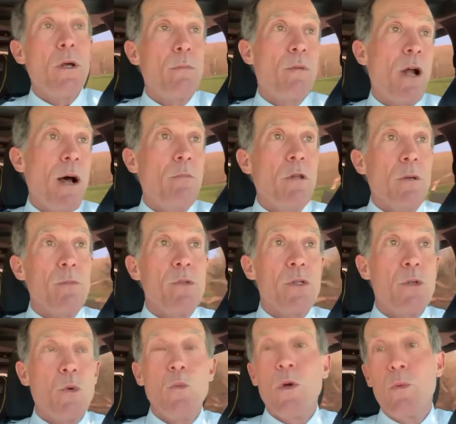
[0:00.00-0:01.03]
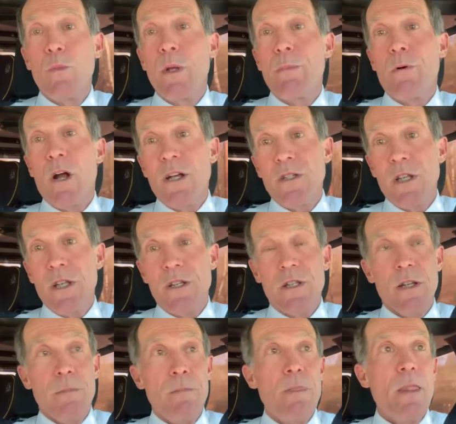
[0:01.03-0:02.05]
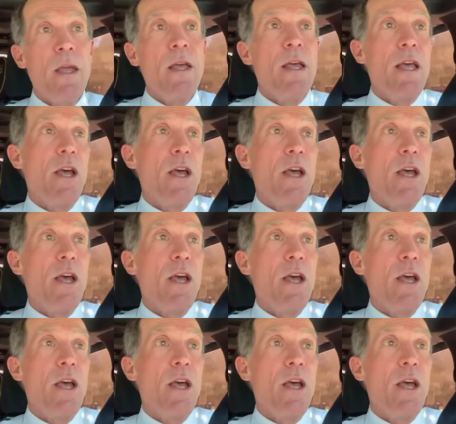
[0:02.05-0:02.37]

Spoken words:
problems when we process them.